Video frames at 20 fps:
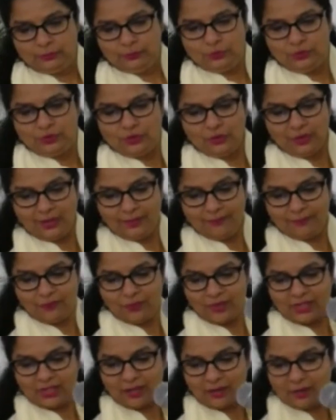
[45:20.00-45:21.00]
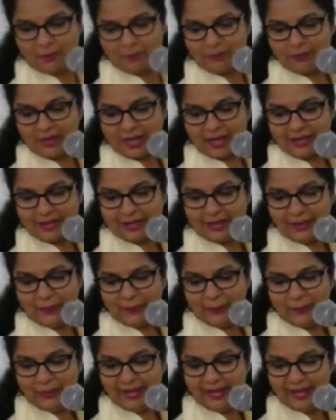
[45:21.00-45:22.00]
sorry, we'll take a break
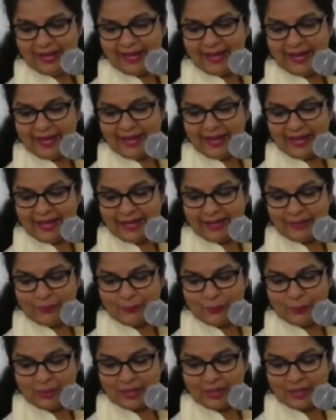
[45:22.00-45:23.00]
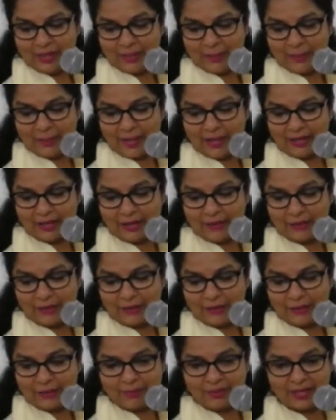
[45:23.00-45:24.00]
now and we'll come back after
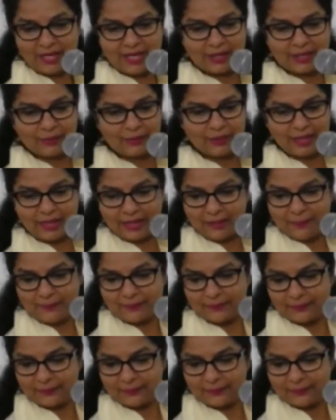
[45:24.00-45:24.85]
the break, okay?